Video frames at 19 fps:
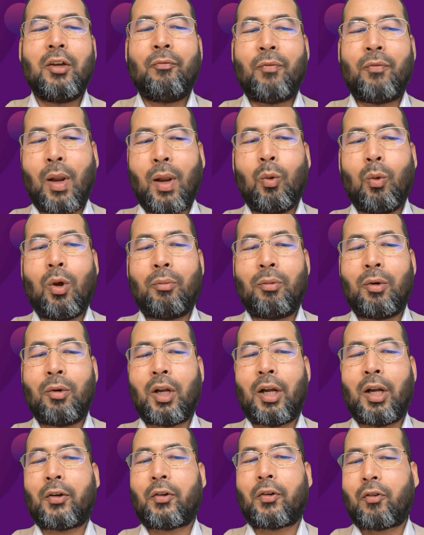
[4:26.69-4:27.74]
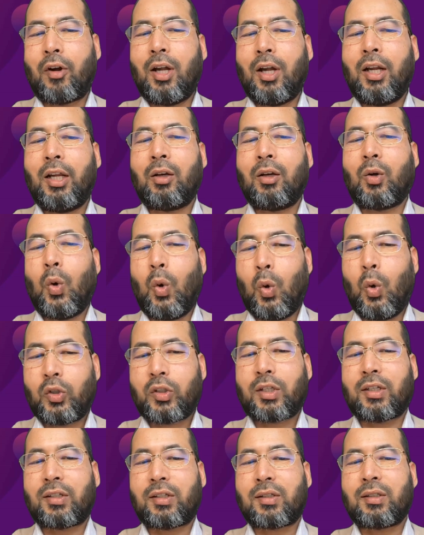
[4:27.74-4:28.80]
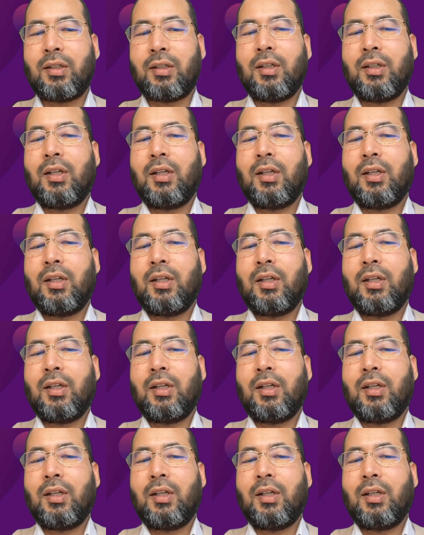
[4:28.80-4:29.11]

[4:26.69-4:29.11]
valuable and thrilling courses